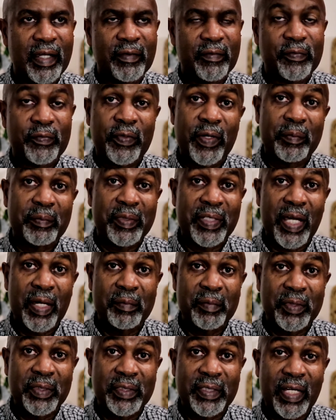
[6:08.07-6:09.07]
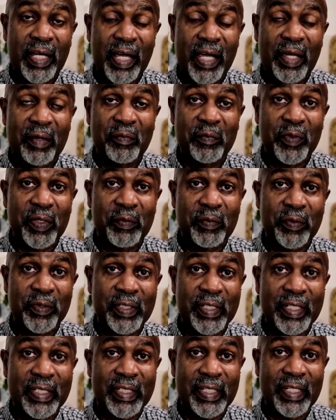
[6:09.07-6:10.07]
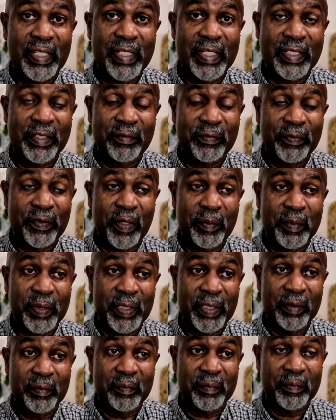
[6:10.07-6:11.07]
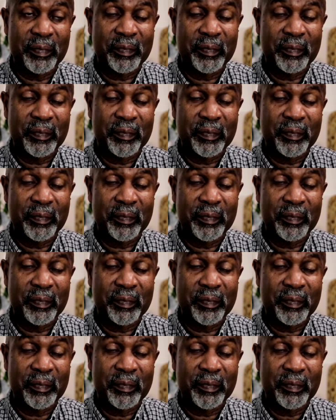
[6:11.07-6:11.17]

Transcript: From time to time, we would get a letter from him.